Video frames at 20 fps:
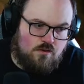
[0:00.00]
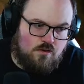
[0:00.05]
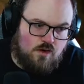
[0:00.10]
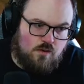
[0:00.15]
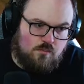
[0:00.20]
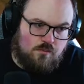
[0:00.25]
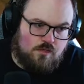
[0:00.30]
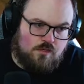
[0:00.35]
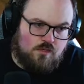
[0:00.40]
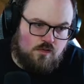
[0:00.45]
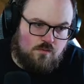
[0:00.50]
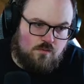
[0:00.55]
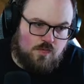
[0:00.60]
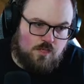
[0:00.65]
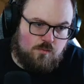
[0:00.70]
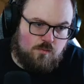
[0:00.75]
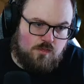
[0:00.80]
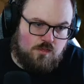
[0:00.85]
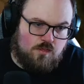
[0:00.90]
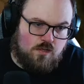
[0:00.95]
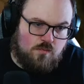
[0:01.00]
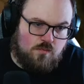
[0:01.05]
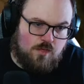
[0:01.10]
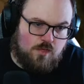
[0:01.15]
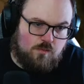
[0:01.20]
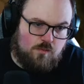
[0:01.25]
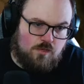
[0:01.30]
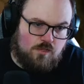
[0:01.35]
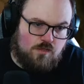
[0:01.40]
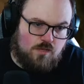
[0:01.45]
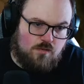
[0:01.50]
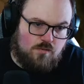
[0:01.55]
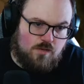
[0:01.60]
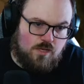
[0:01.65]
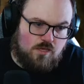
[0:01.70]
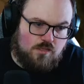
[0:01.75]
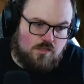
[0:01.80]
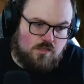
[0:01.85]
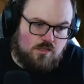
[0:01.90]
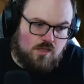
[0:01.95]
All right, please don't miss, please don't miss, please don't
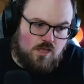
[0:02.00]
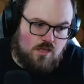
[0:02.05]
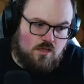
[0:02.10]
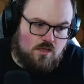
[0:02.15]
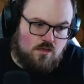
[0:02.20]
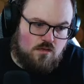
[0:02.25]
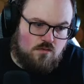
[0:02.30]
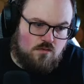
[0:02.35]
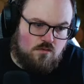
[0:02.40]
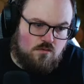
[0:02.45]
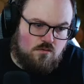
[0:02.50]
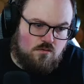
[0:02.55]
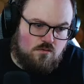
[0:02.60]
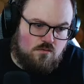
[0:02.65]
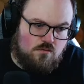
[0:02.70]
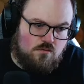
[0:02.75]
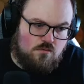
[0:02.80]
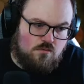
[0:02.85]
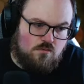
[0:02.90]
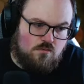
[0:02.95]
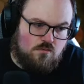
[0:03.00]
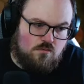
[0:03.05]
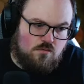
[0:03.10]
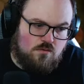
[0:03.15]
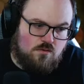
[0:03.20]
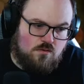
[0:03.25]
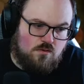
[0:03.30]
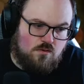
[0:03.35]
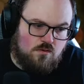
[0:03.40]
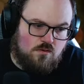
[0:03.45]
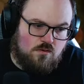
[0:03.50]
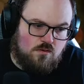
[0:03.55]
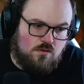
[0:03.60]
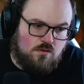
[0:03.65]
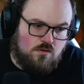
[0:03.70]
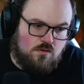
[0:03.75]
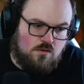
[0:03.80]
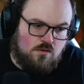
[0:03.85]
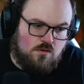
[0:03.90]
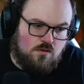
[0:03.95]
miss. Thank you.
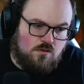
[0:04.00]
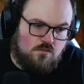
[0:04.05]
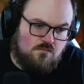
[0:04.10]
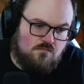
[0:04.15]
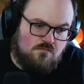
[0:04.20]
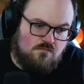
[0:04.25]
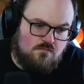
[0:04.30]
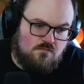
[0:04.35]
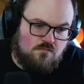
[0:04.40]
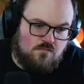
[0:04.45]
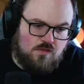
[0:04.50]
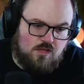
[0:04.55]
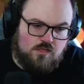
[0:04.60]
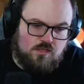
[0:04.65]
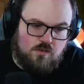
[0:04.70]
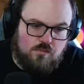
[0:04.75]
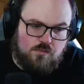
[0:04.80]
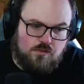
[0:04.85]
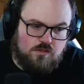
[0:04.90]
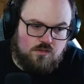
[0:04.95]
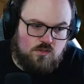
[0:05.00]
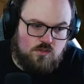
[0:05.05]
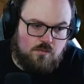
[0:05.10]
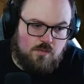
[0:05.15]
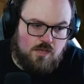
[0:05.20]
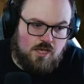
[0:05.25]
Guess I'll put two